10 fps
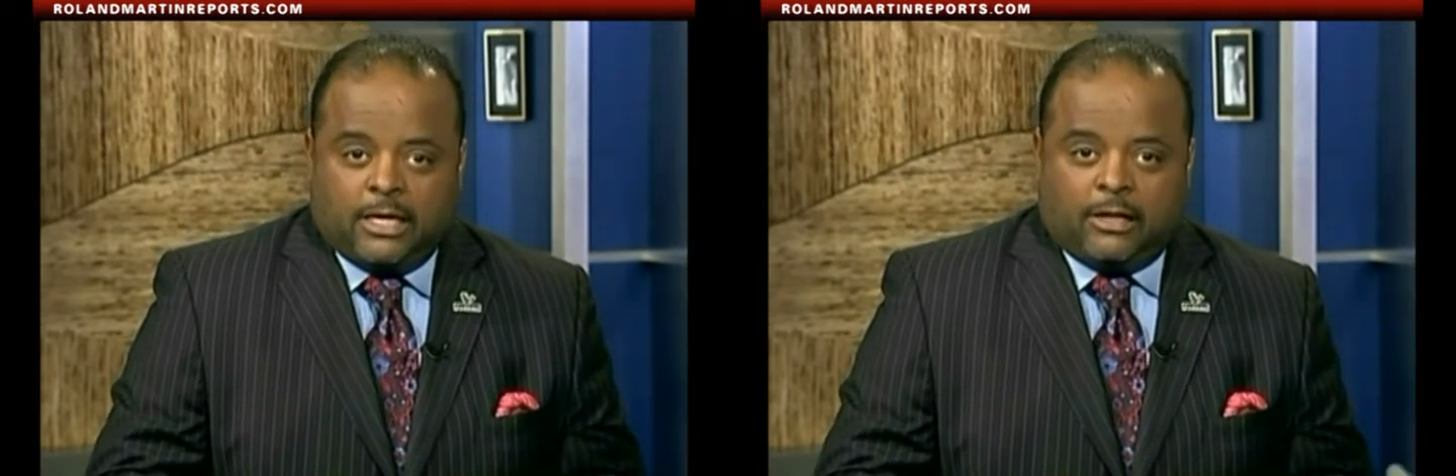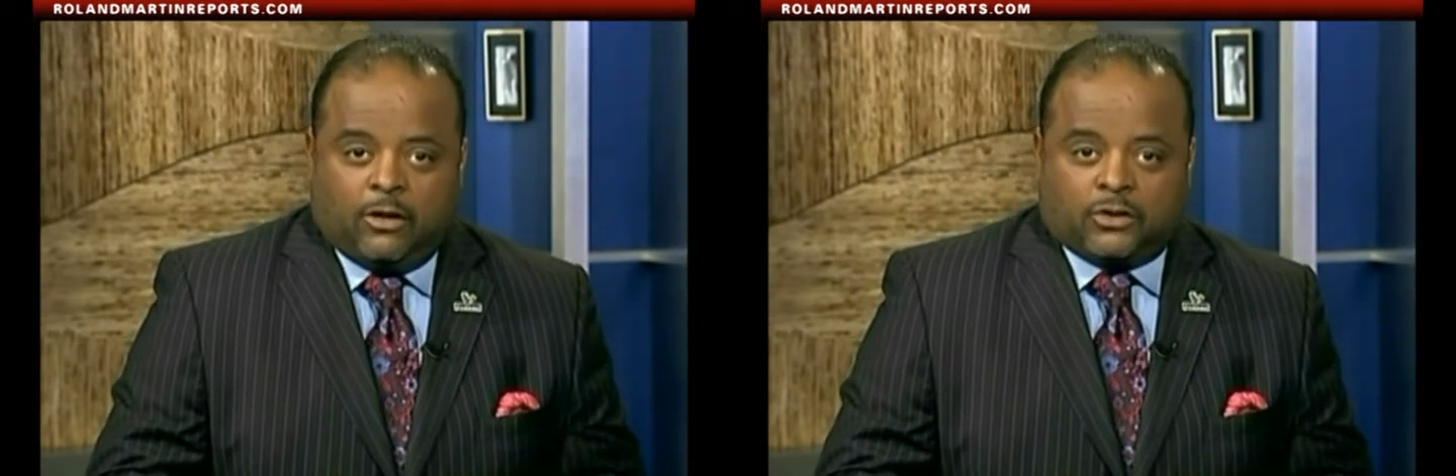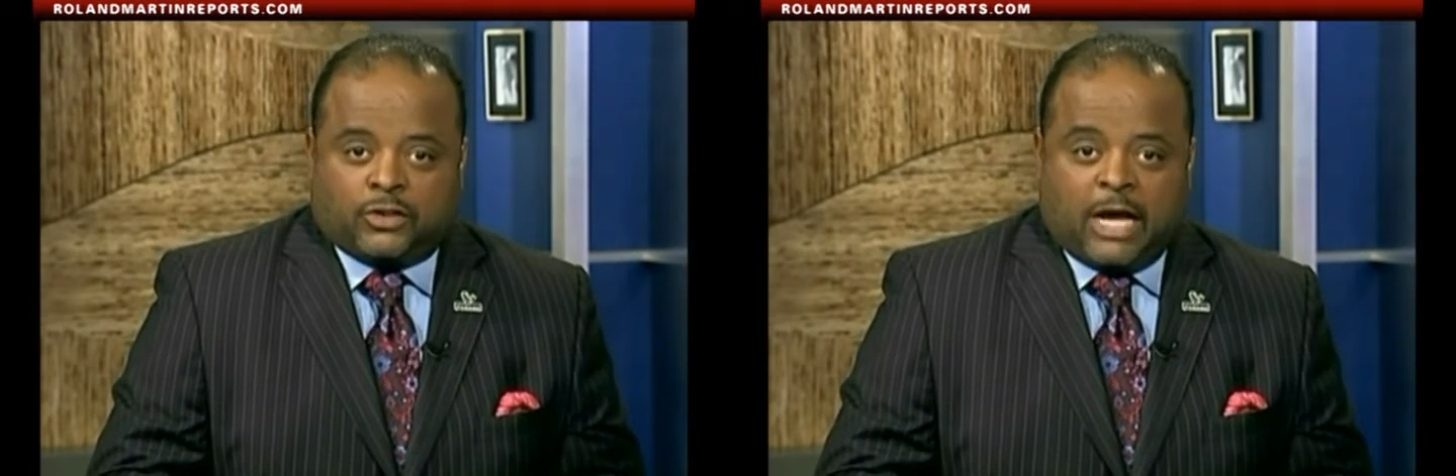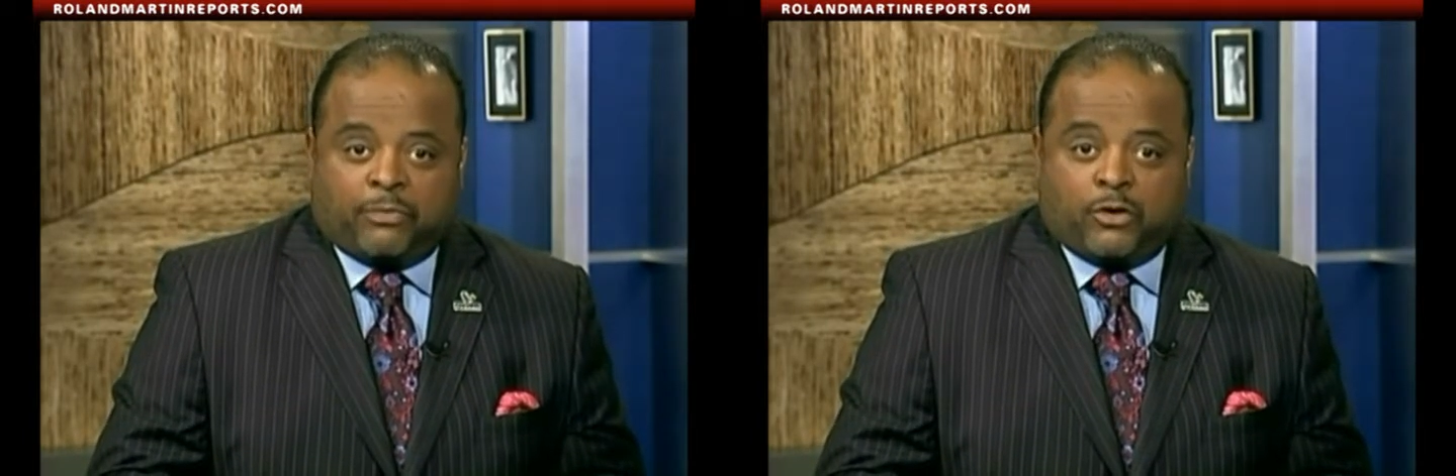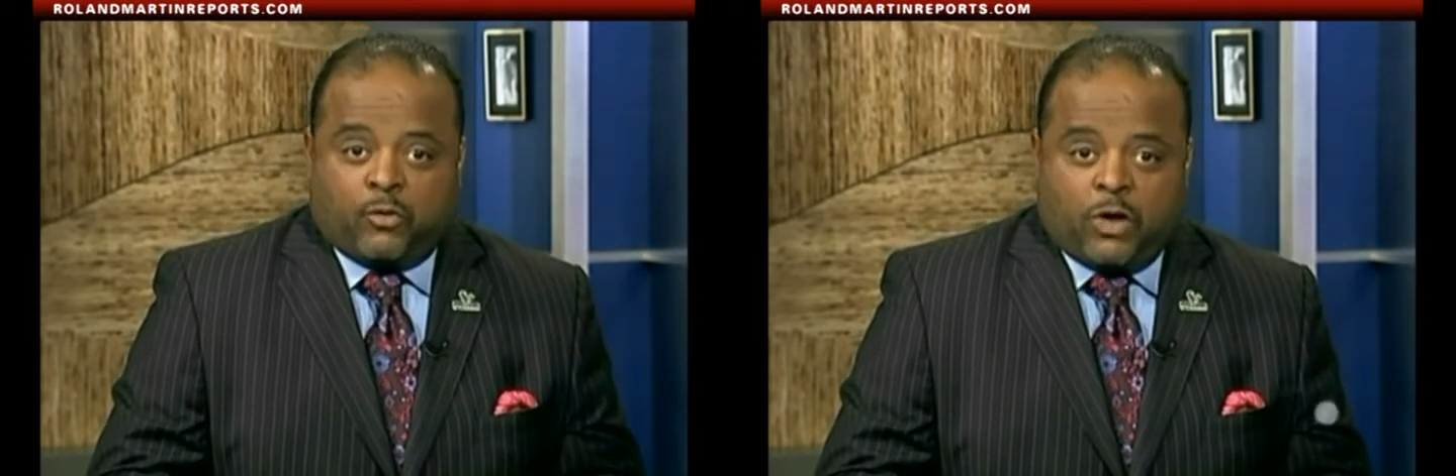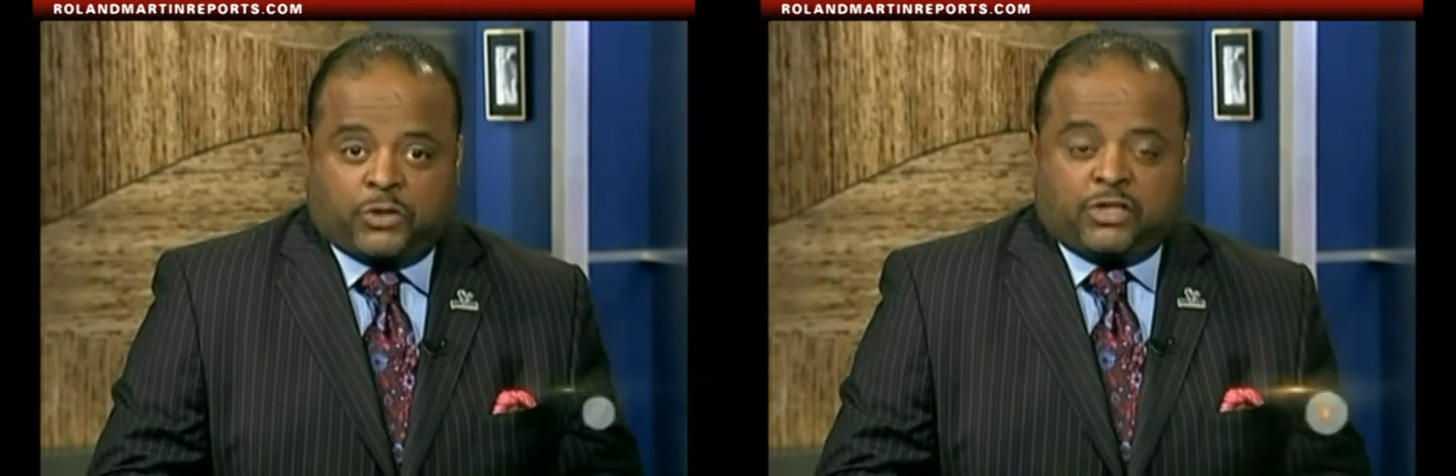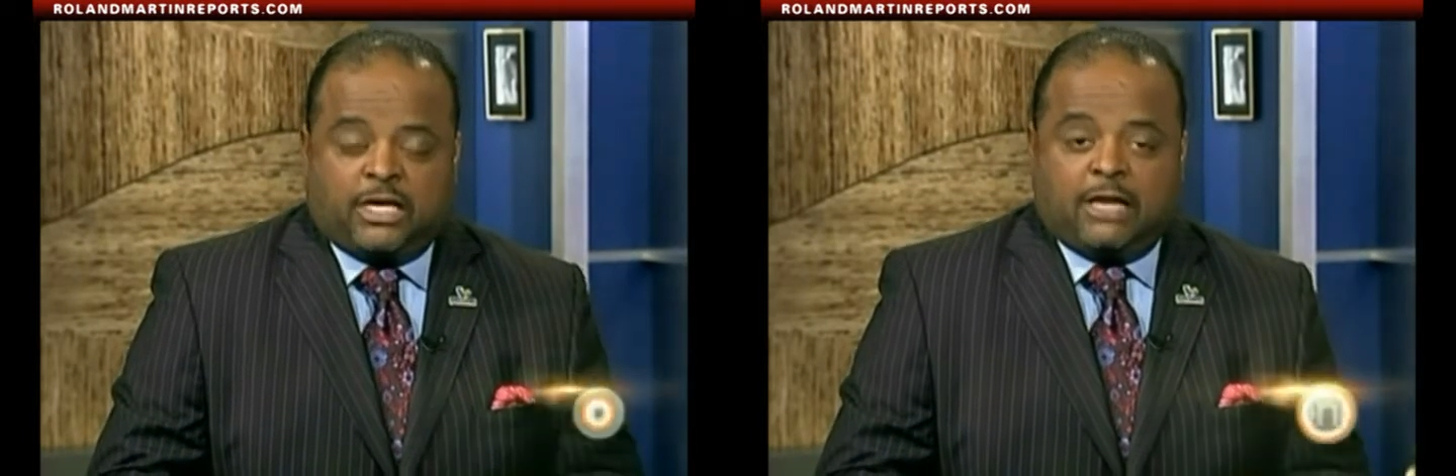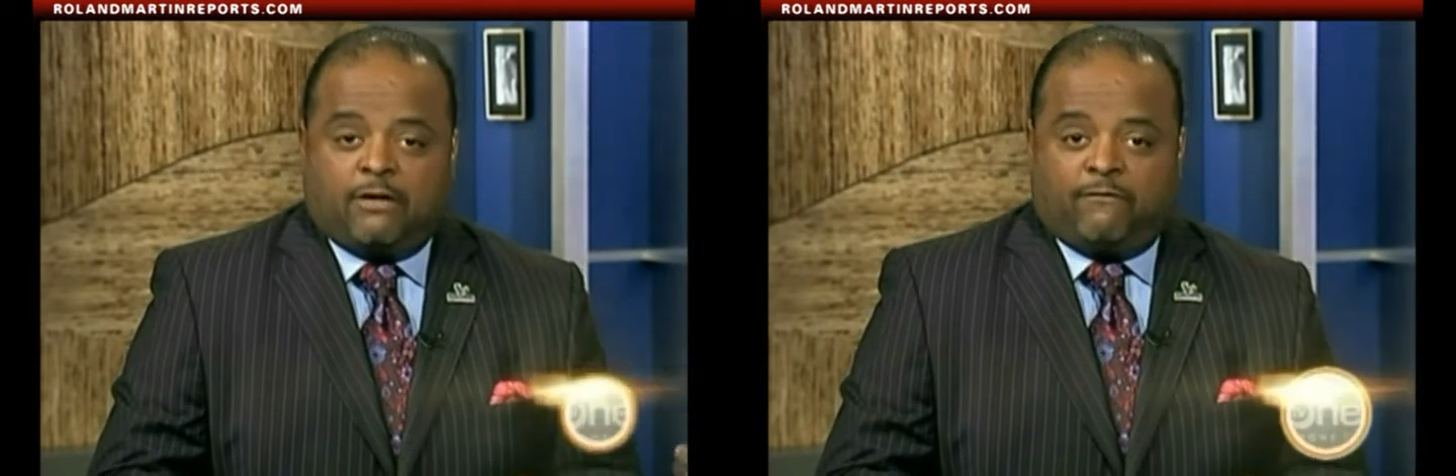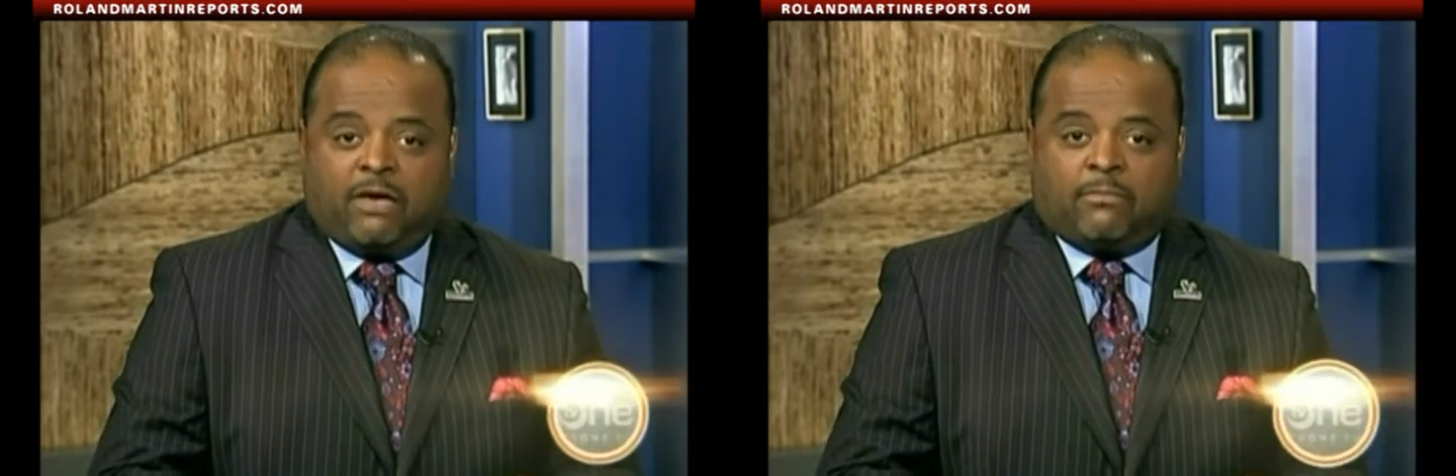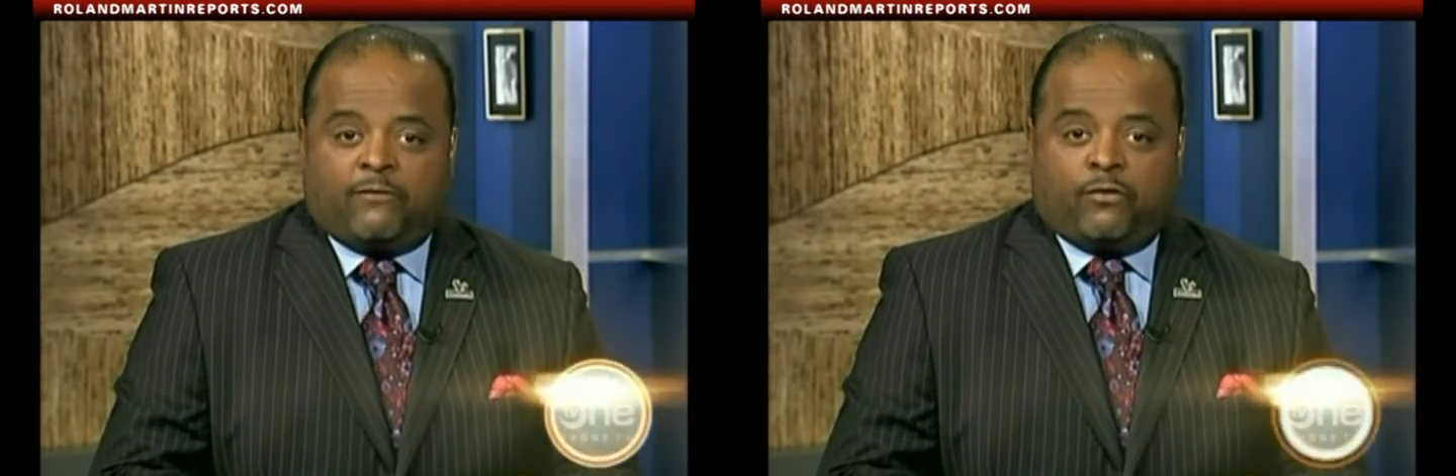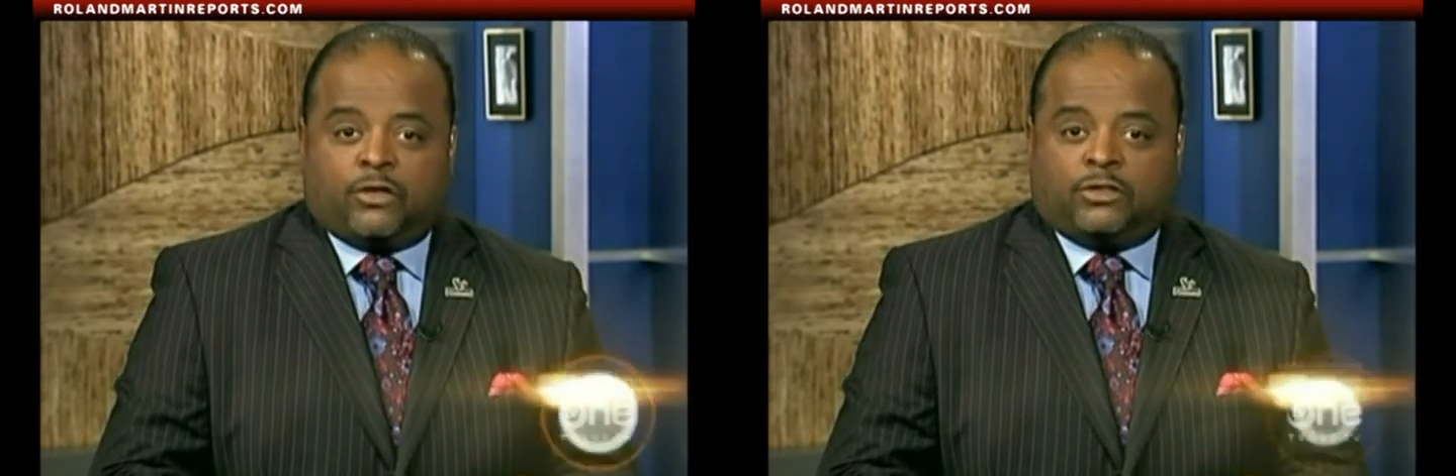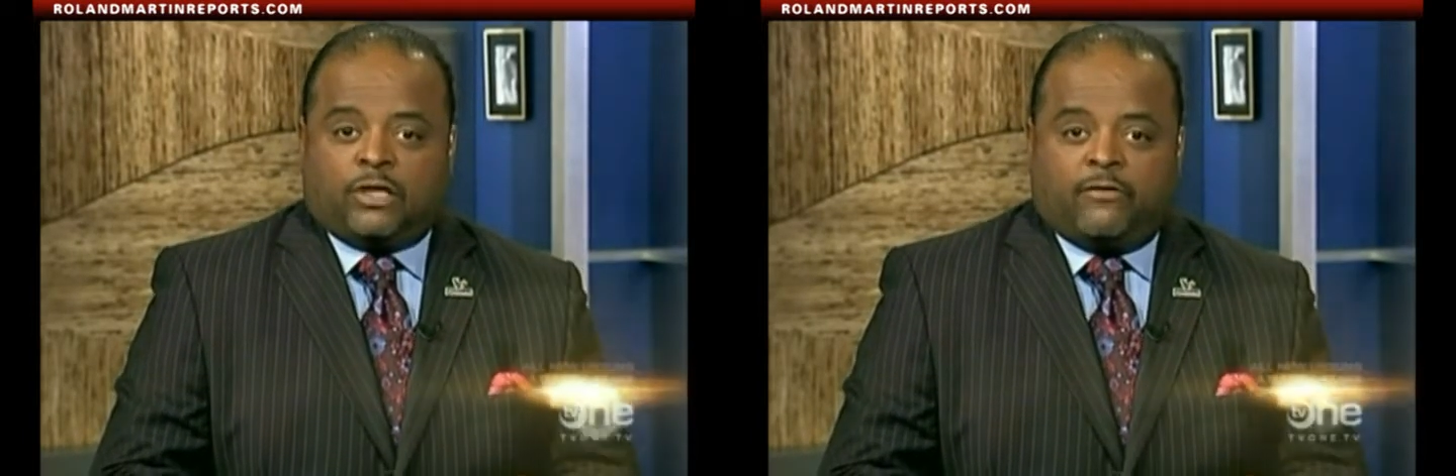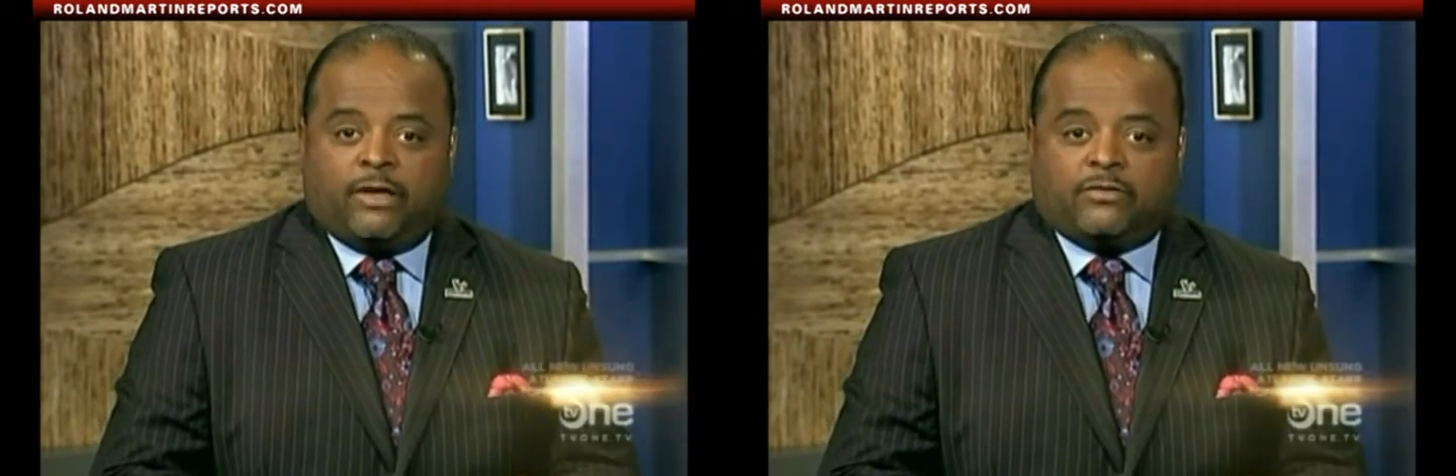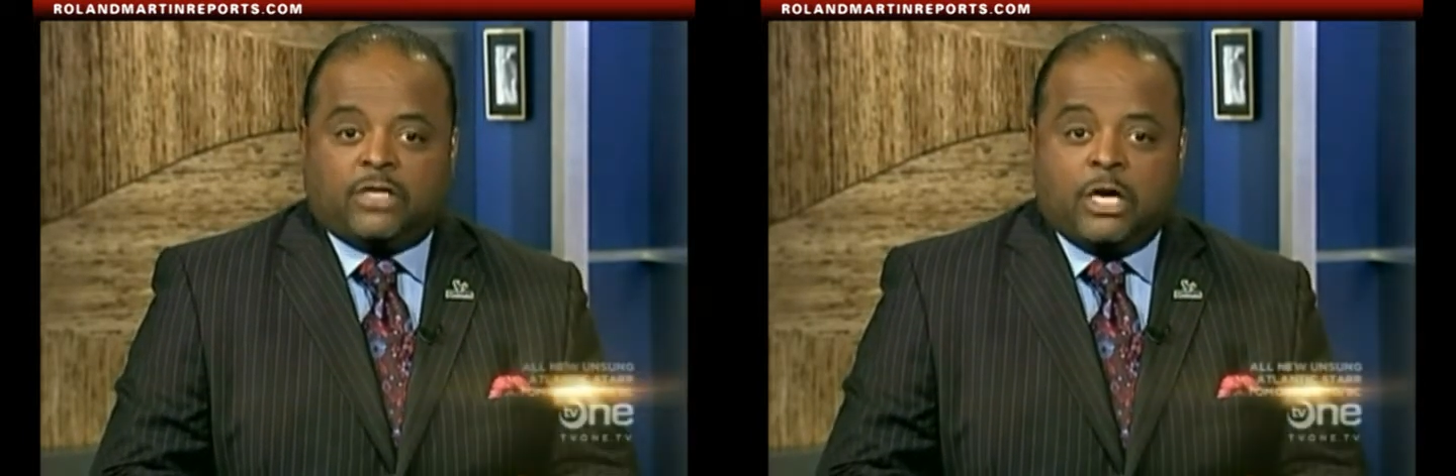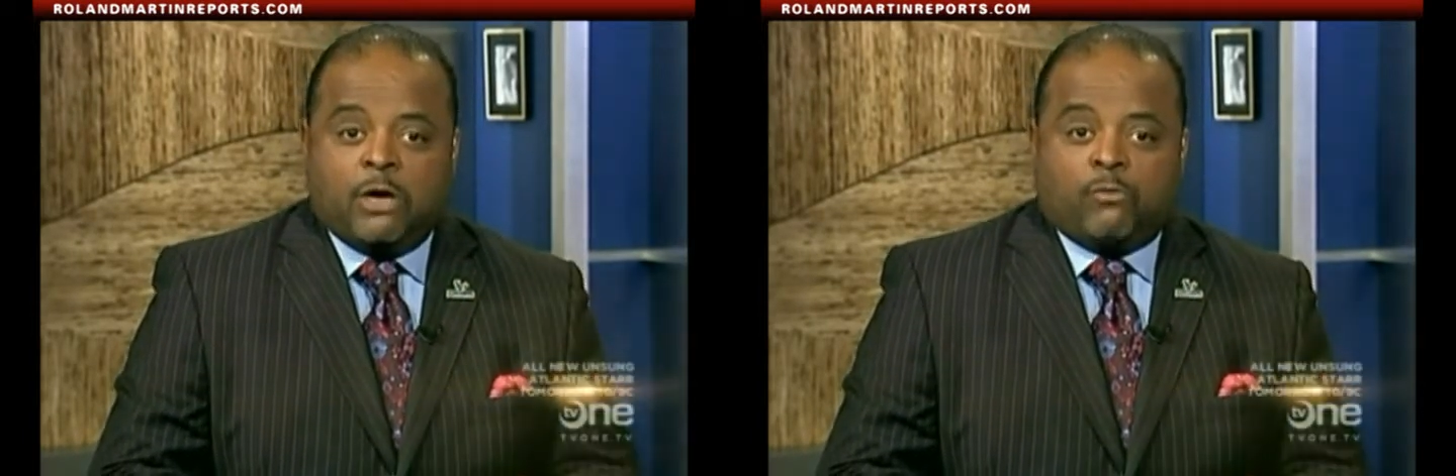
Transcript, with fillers: It looks like the question in November for conservatives